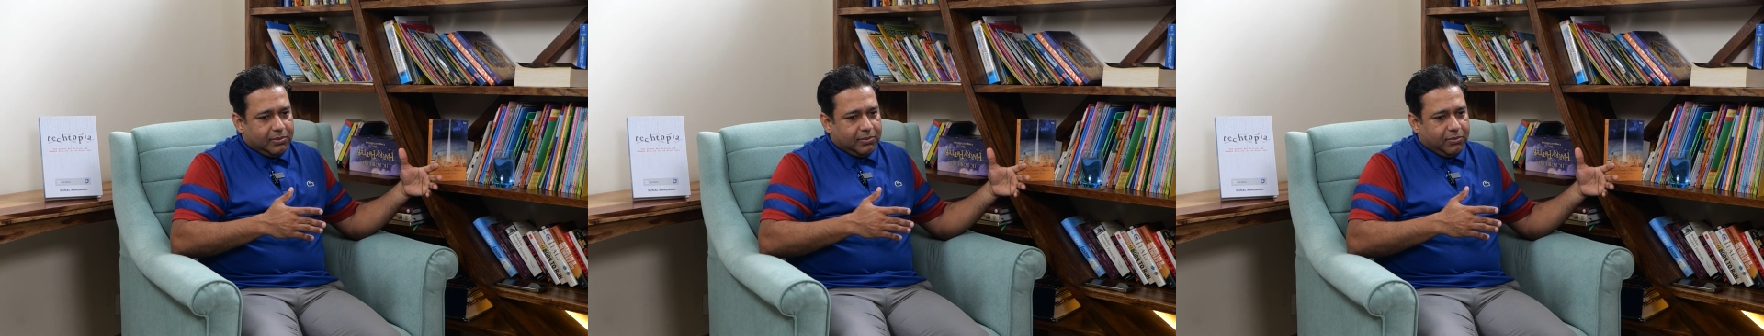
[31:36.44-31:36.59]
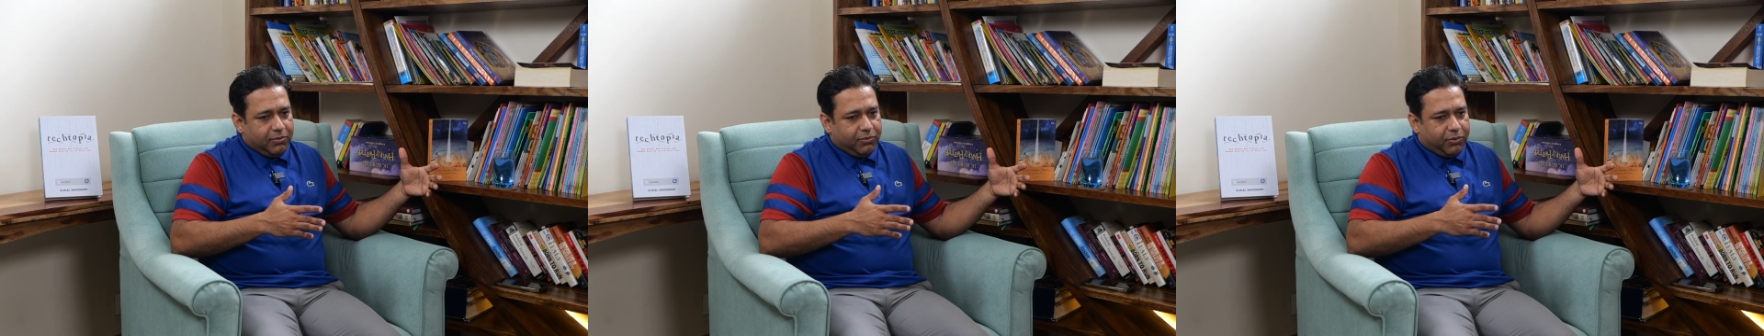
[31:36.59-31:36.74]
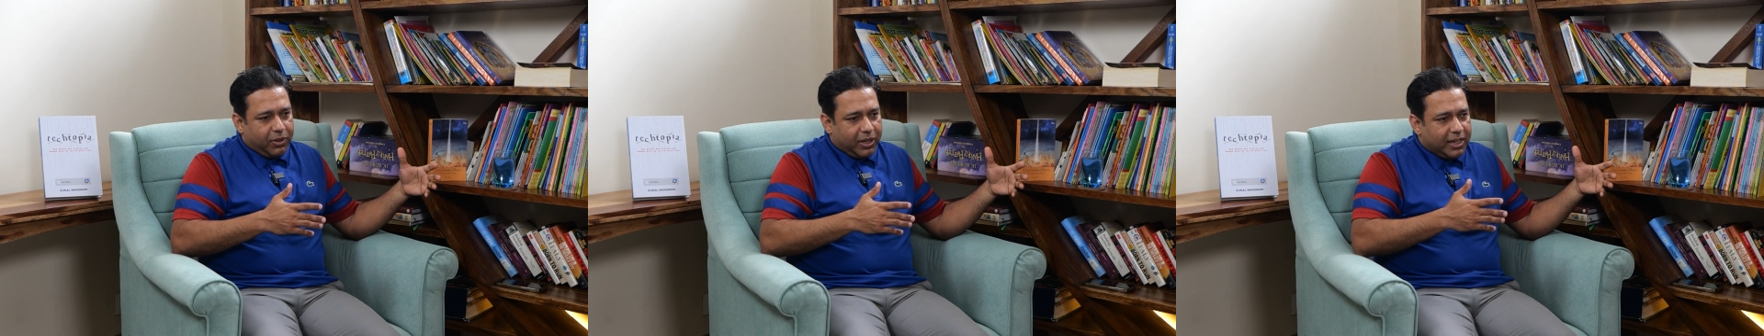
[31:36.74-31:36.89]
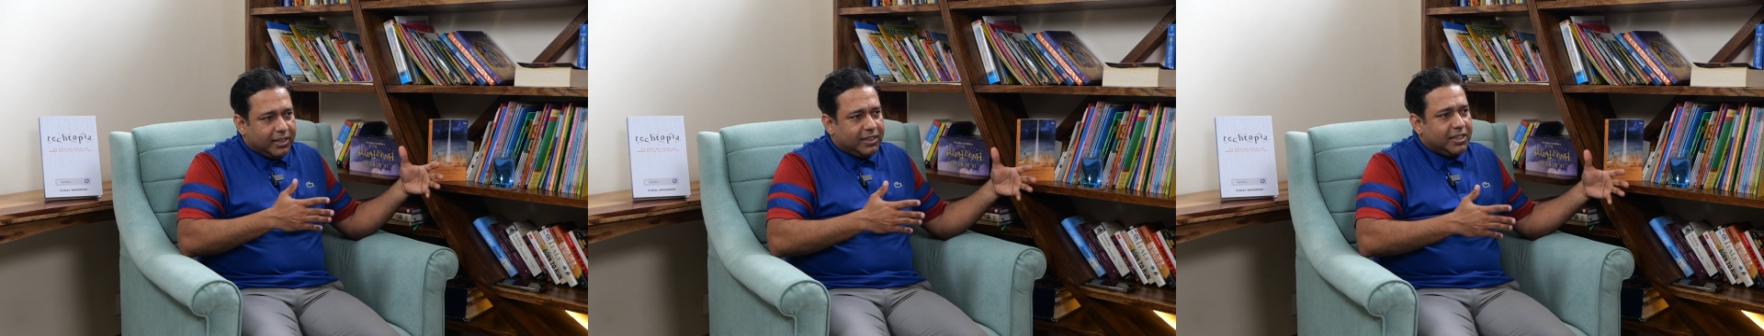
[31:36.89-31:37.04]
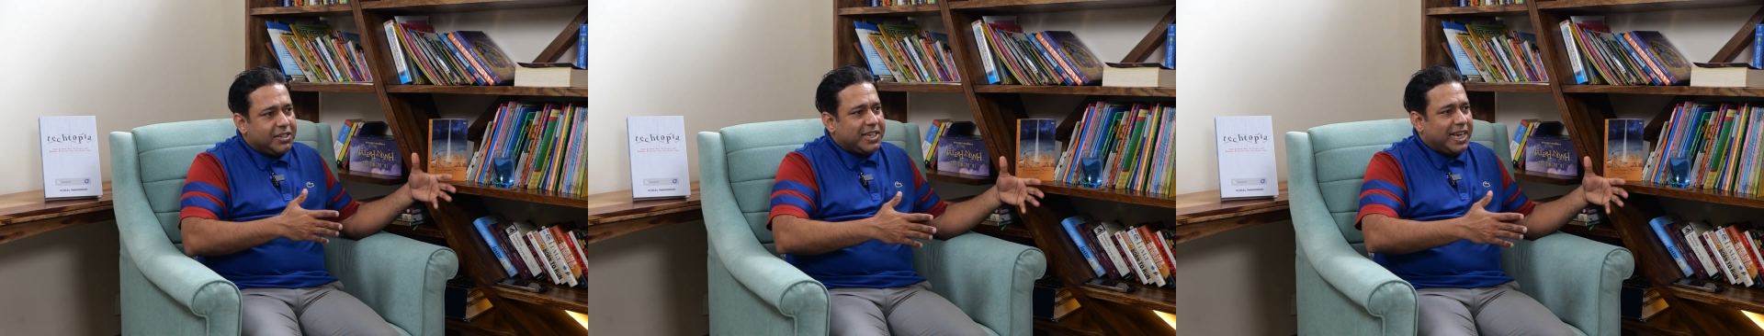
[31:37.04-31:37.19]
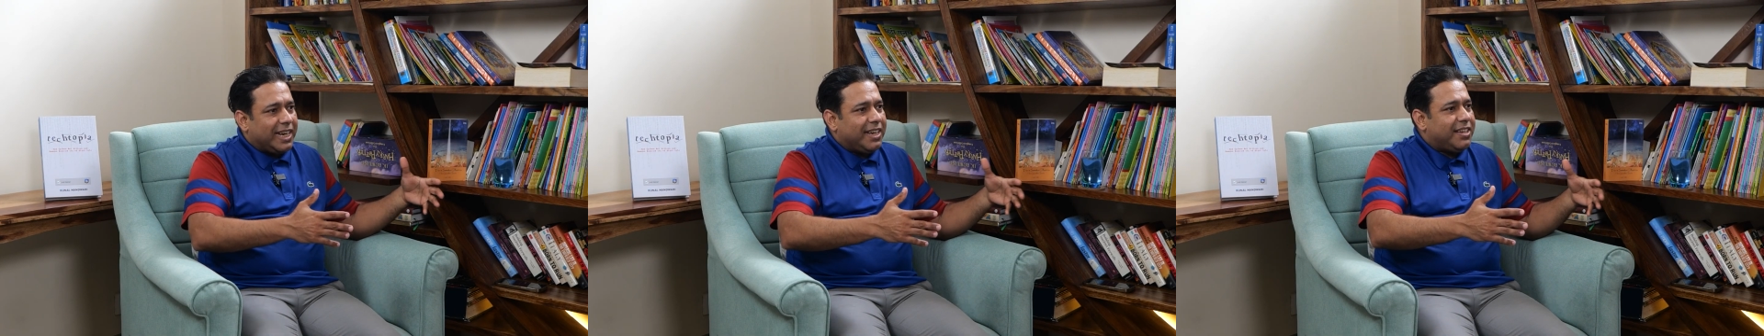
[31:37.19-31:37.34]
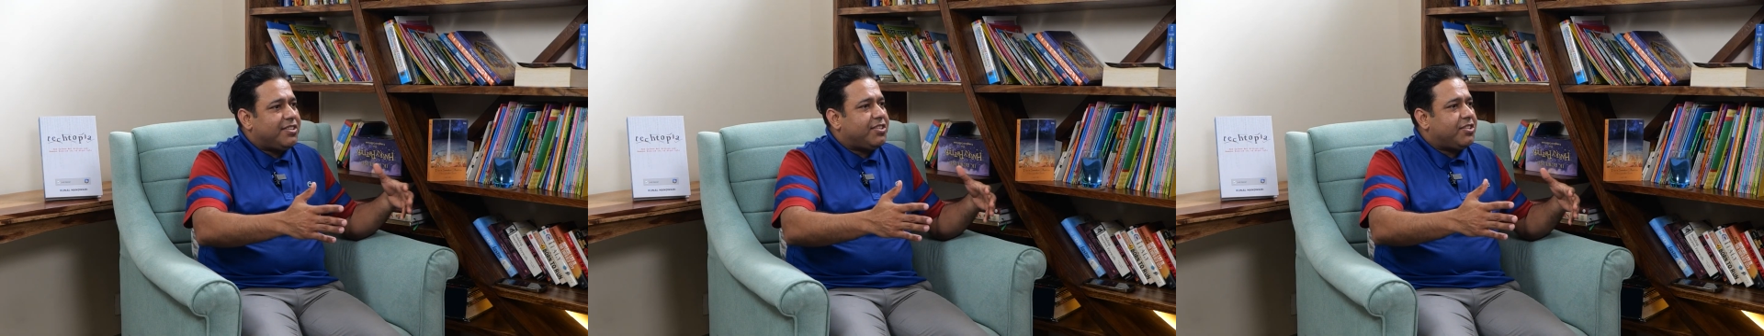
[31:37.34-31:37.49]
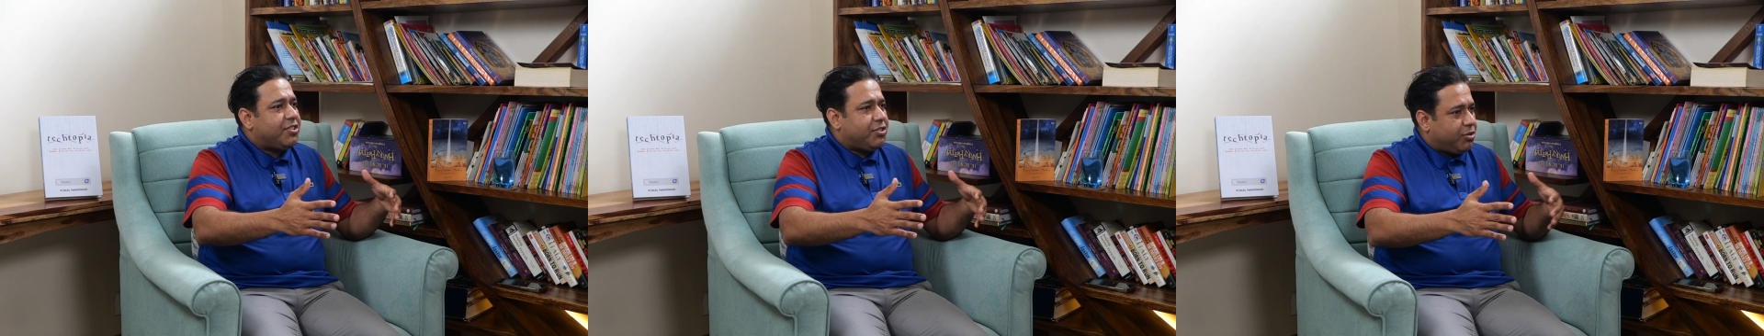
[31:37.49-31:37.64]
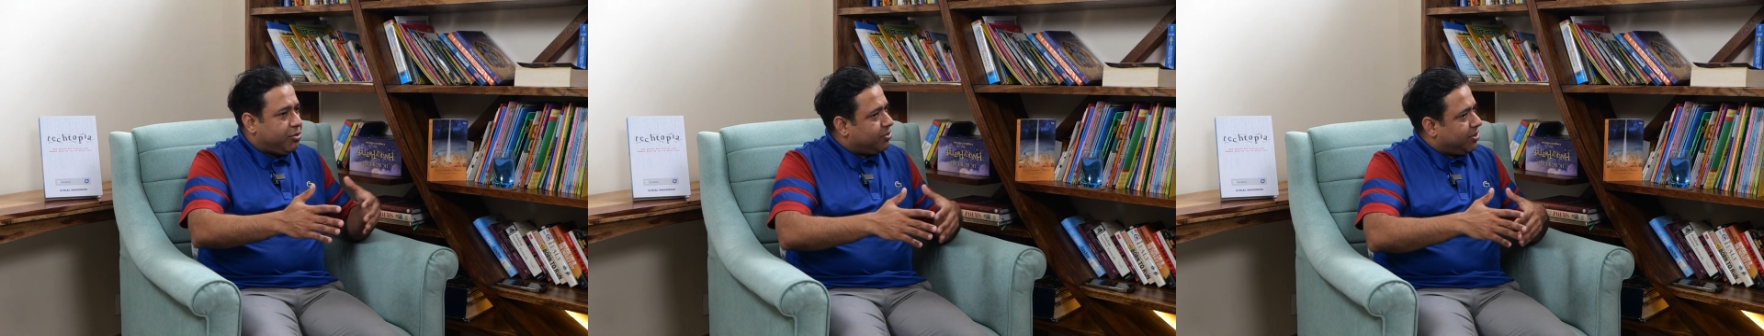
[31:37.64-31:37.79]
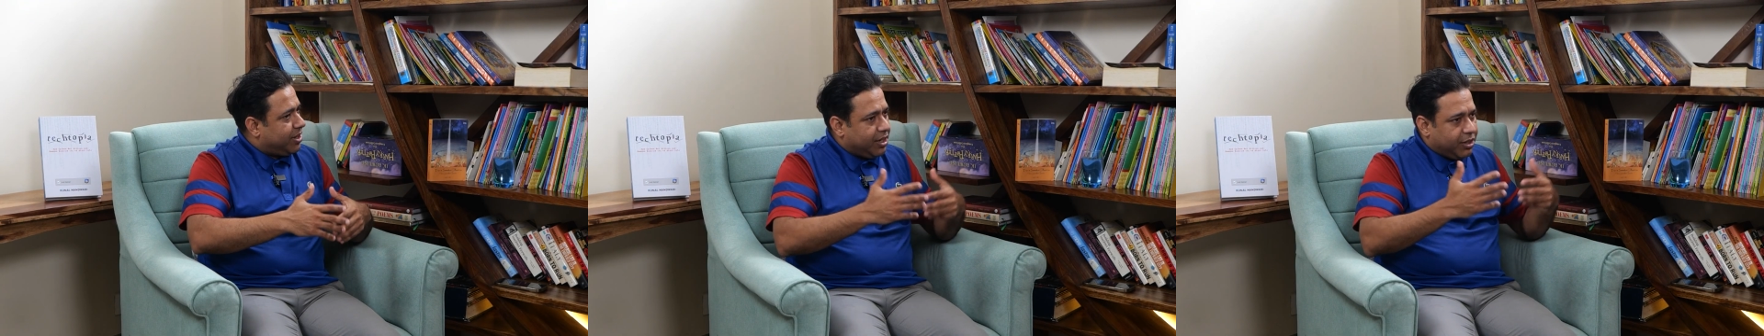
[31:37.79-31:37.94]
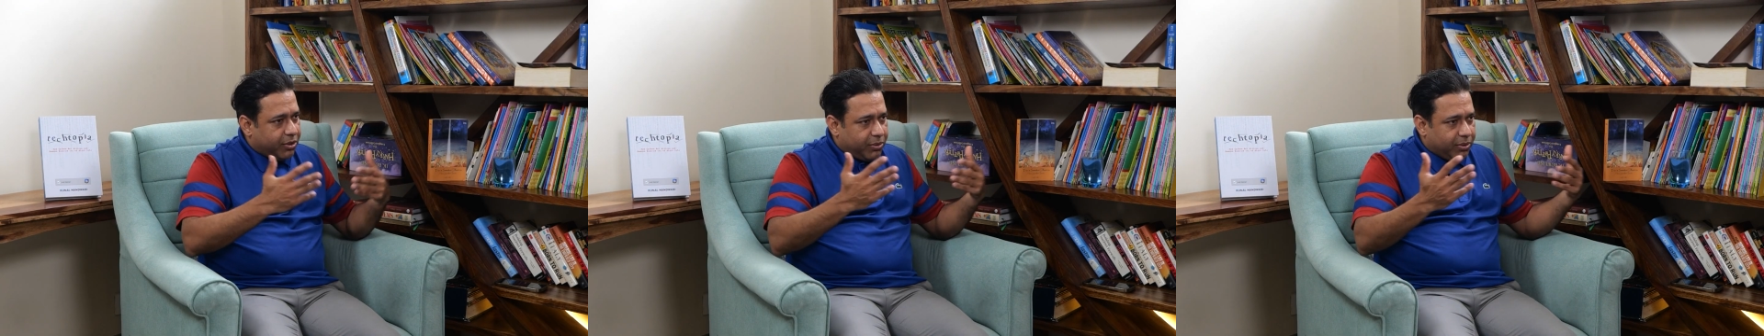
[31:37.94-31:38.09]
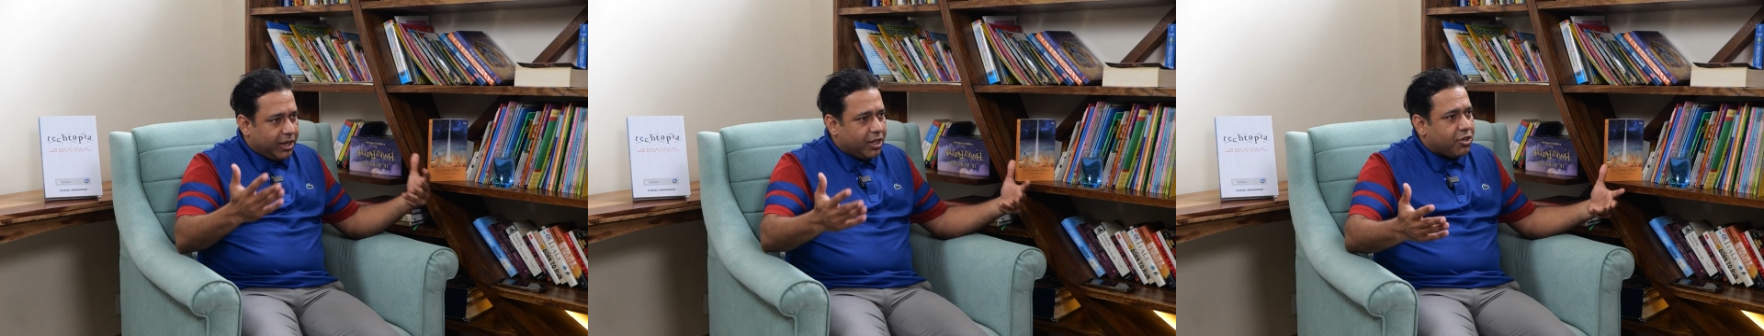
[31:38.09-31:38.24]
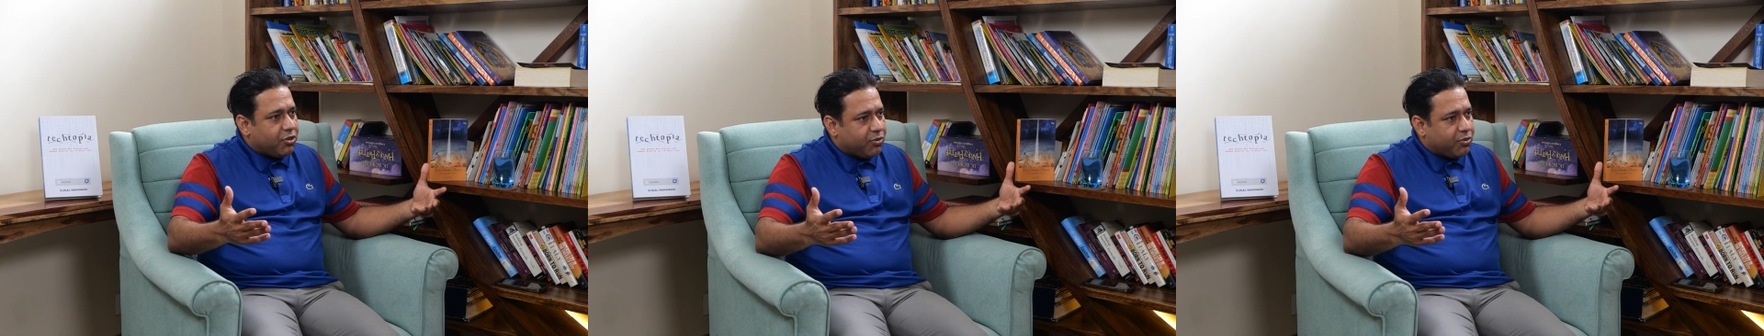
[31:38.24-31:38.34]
What are the challenges you see in today's